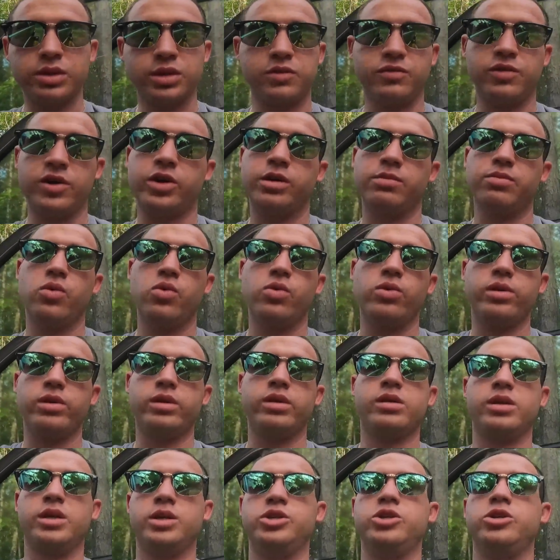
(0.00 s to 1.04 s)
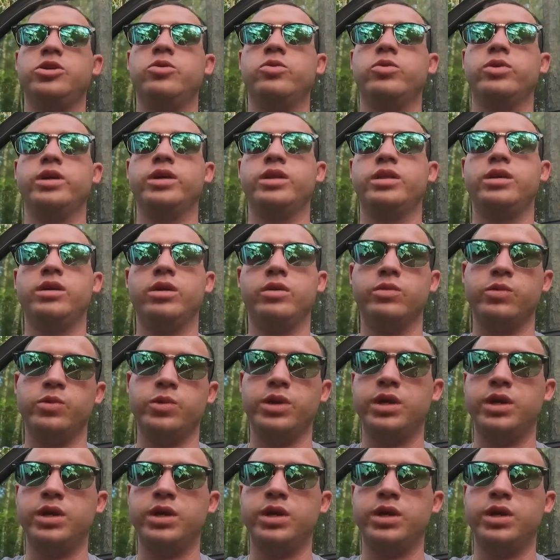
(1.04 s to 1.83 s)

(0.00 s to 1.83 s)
It's very important that you don't get the other